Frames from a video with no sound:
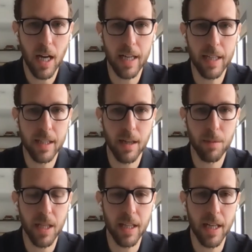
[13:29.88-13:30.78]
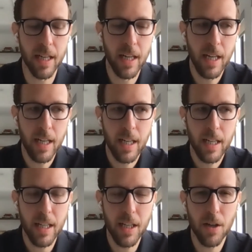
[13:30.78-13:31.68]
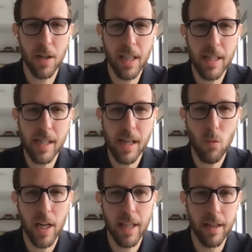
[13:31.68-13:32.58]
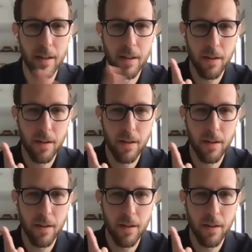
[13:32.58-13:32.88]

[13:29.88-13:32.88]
And it's something that, in the same way that